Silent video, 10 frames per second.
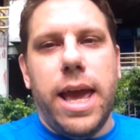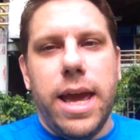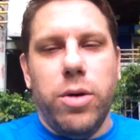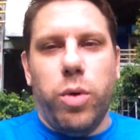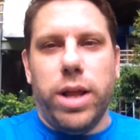
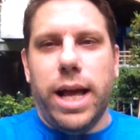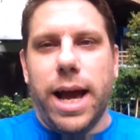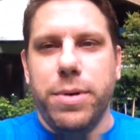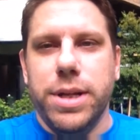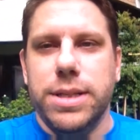And what'll
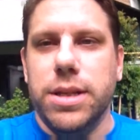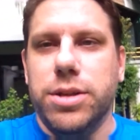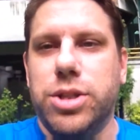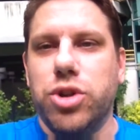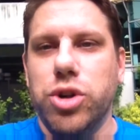happen is they'll
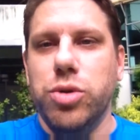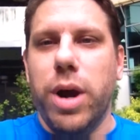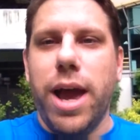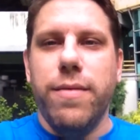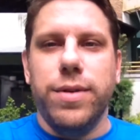show you
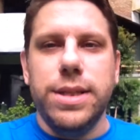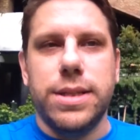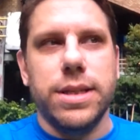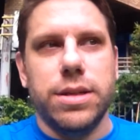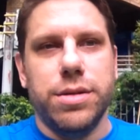every
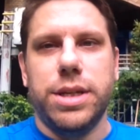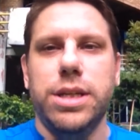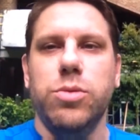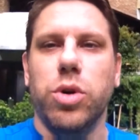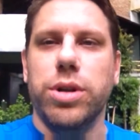single
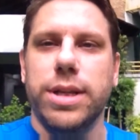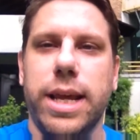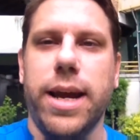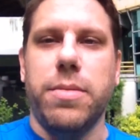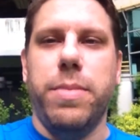keyword
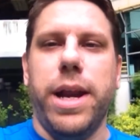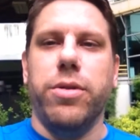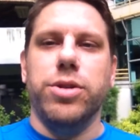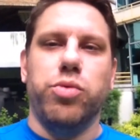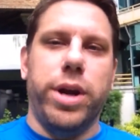that
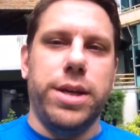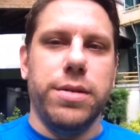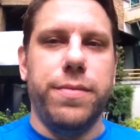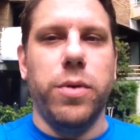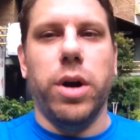competitor is
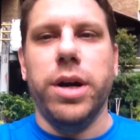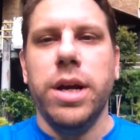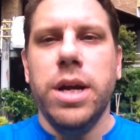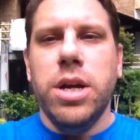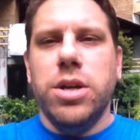ranking for.
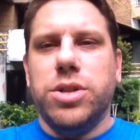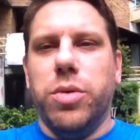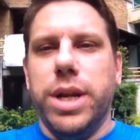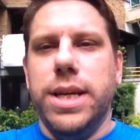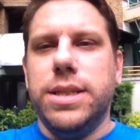
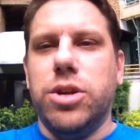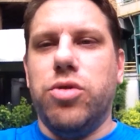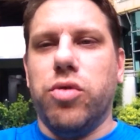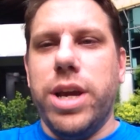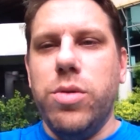So it is a
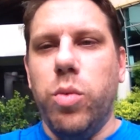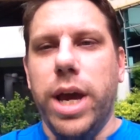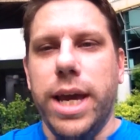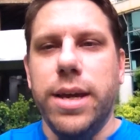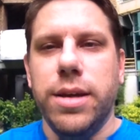great
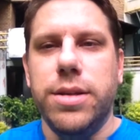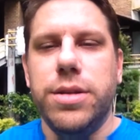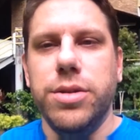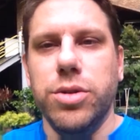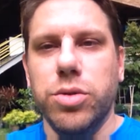way
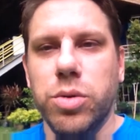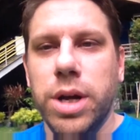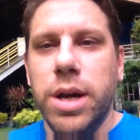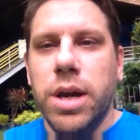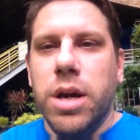to
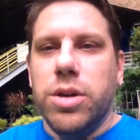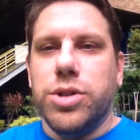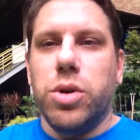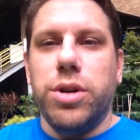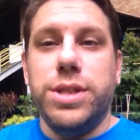
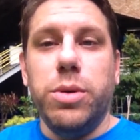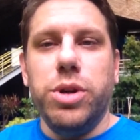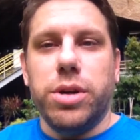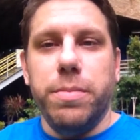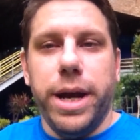sort of see what
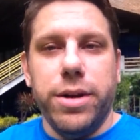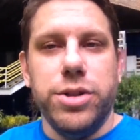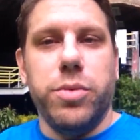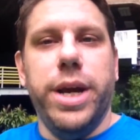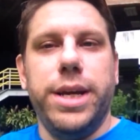your
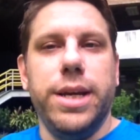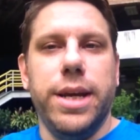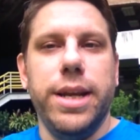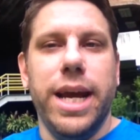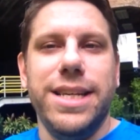competitors are ranking and
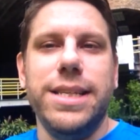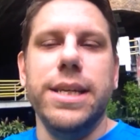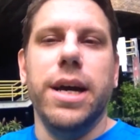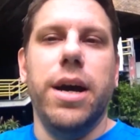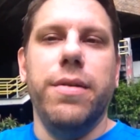get an
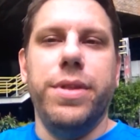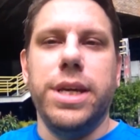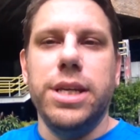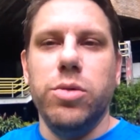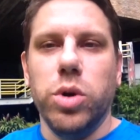idea of the
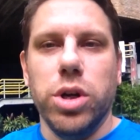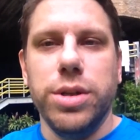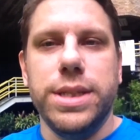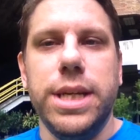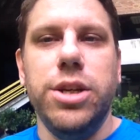
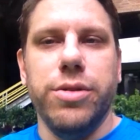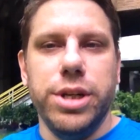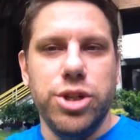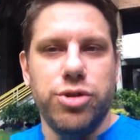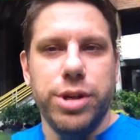keywords in your
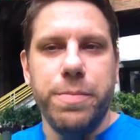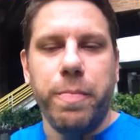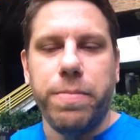industry.